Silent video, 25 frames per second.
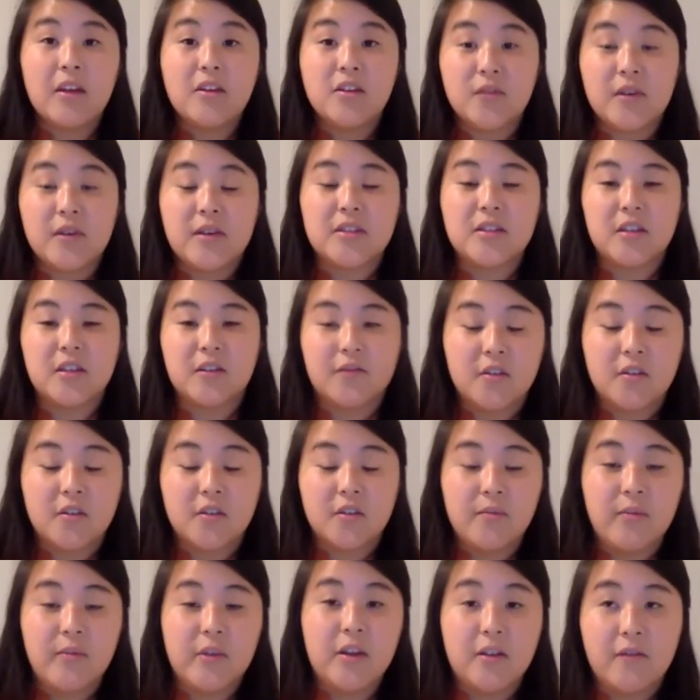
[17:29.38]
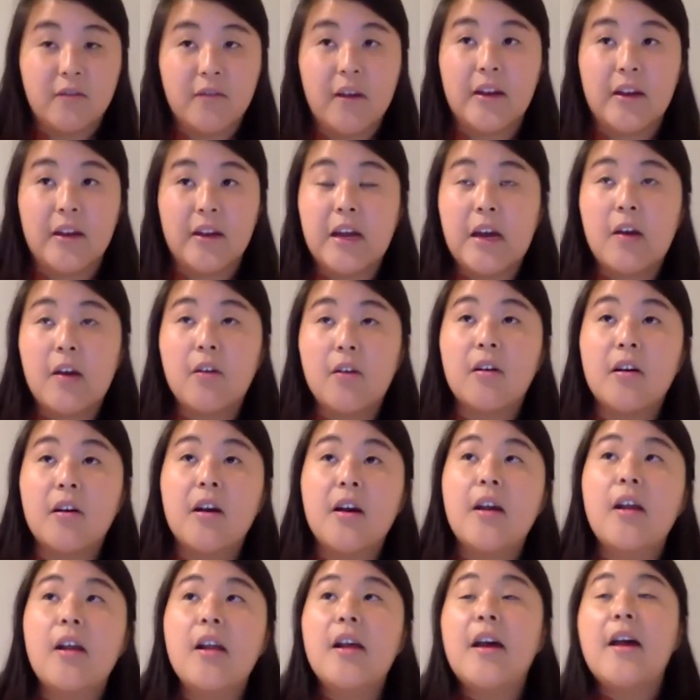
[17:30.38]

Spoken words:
interesting for me to find out.